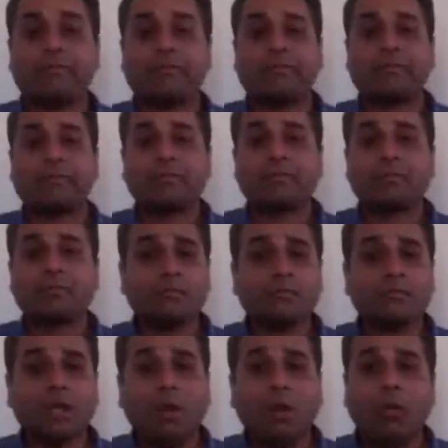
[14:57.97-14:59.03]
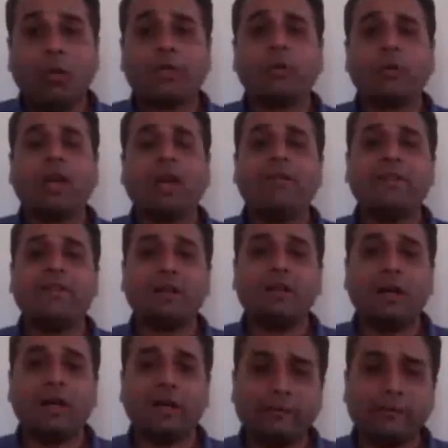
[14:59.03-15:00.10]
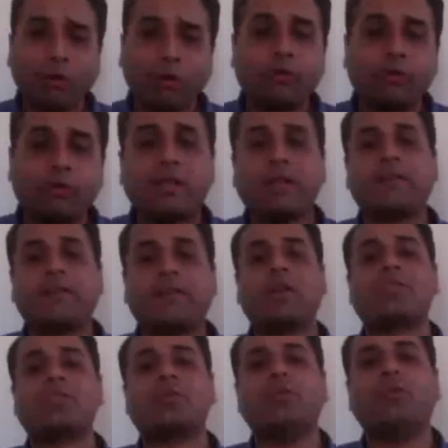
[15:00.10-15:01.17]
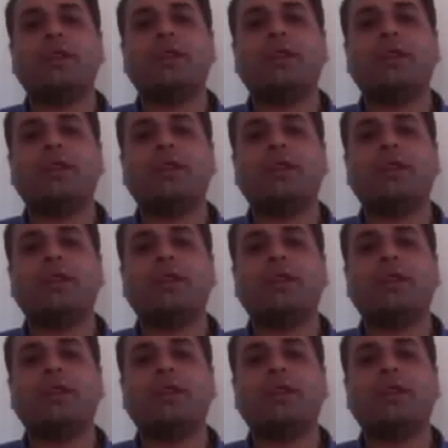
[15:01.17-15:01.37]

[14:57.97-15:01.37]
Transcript: So what you have is a revolutionary